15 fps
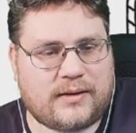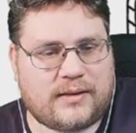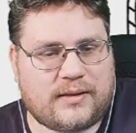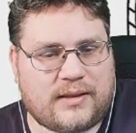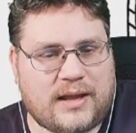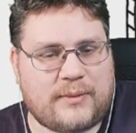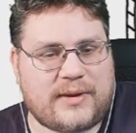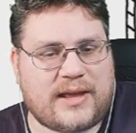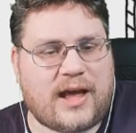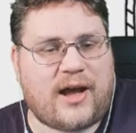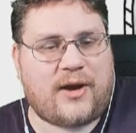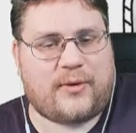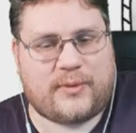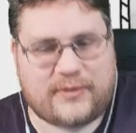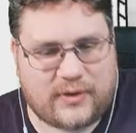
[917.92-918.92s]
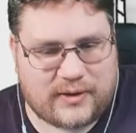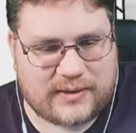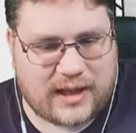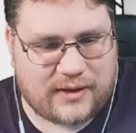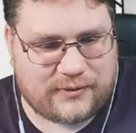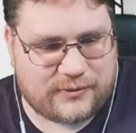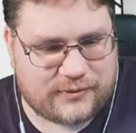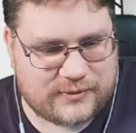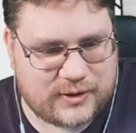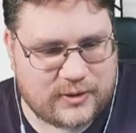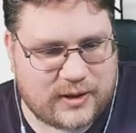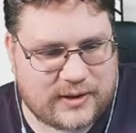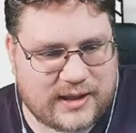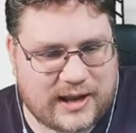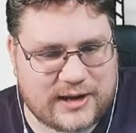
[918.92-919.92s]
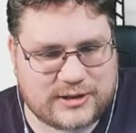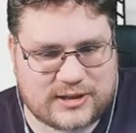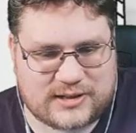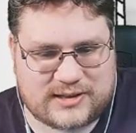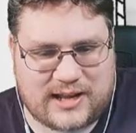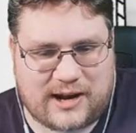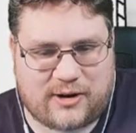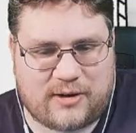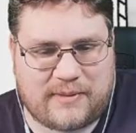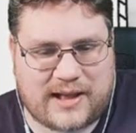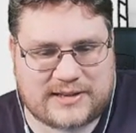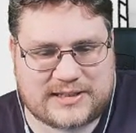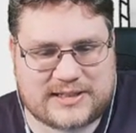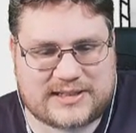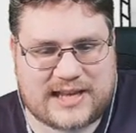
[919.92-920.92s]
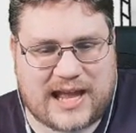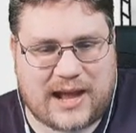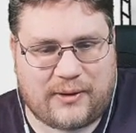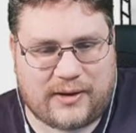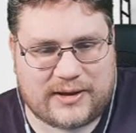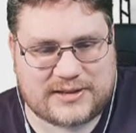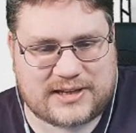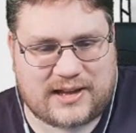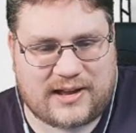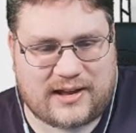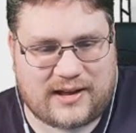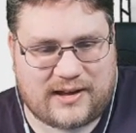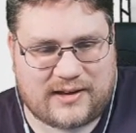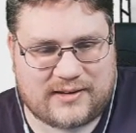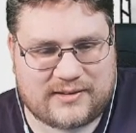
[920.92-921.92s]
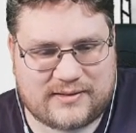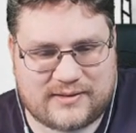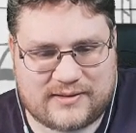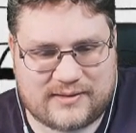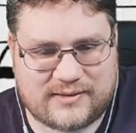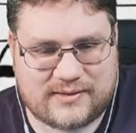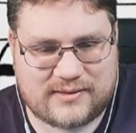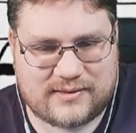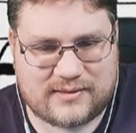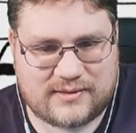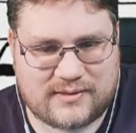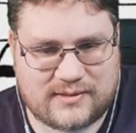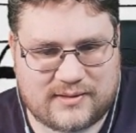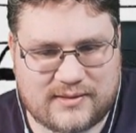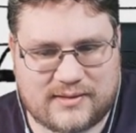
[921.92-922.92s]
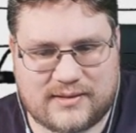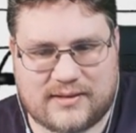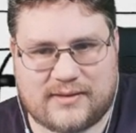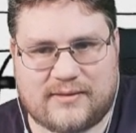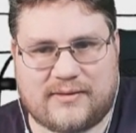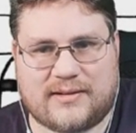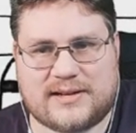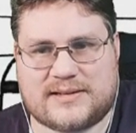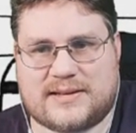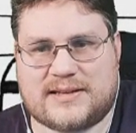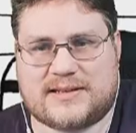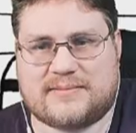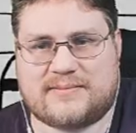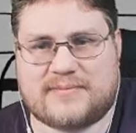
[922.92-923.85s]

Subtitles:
There we go. We've got enough. New location. Necromancer's Tower. Huzzah! Let's